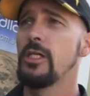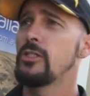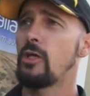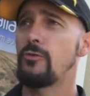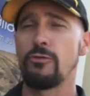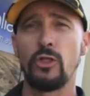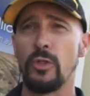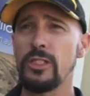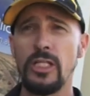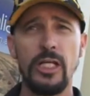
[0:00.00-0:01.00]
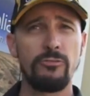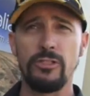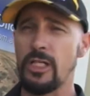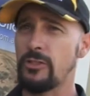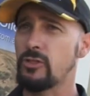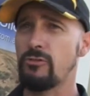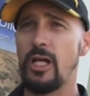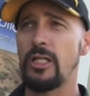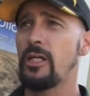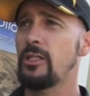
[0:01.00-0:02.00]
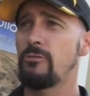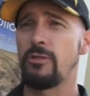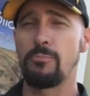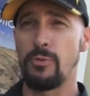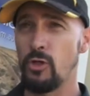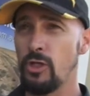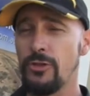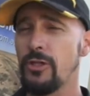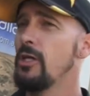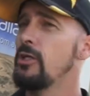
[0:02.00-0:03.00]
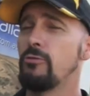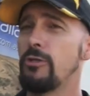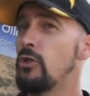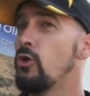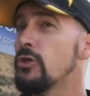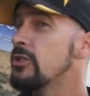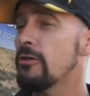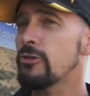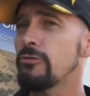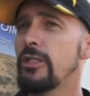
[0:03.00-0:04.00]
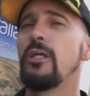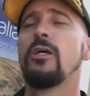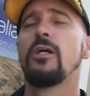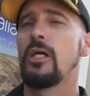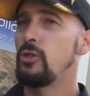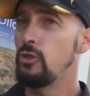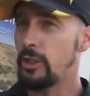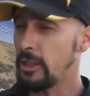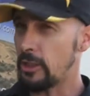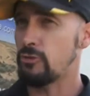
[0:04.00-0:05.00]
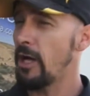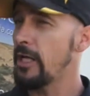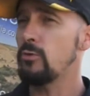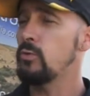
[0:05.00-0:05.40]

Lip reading: So if you're in Queensland, you're in South Australia, you're in Perth, you're in the Northern Territory, you can get trained.